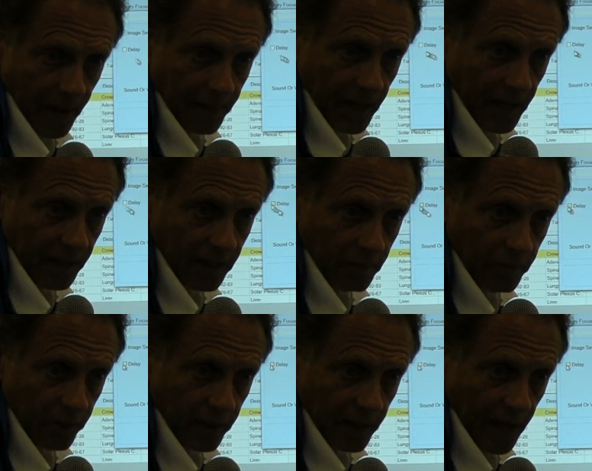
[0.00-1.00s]
And then I can
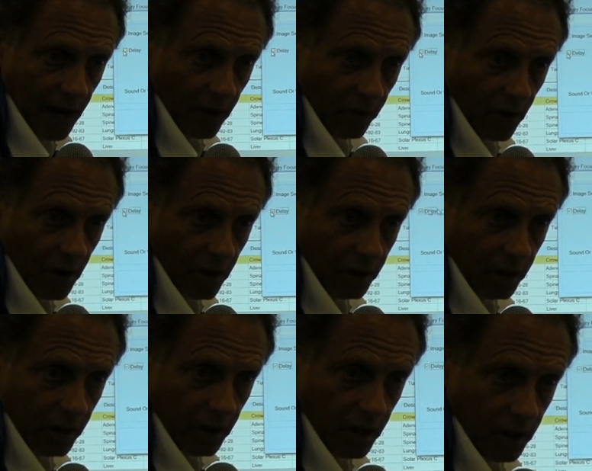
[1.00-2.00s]
put in how
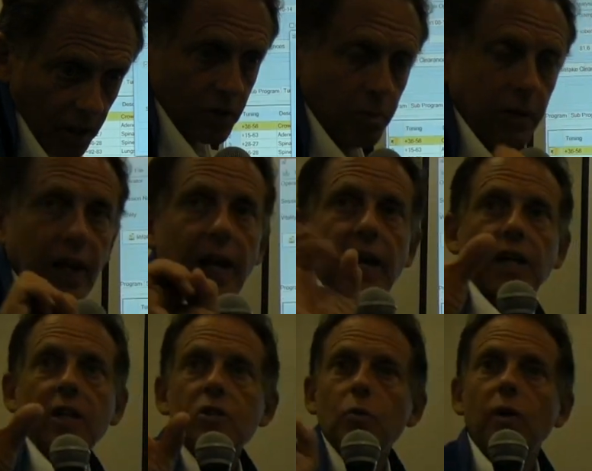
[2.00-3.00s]
long to play
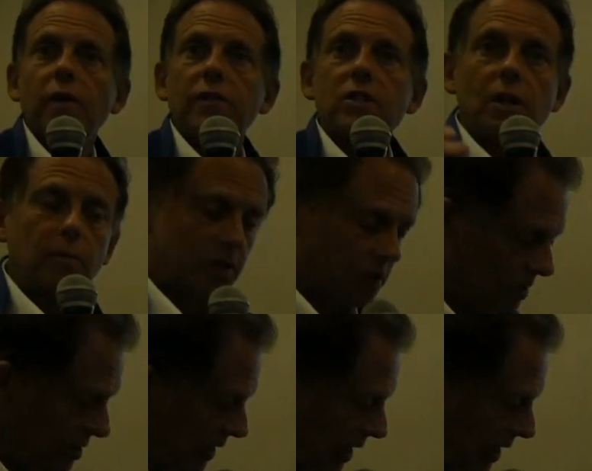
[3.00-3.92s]
each one of these images.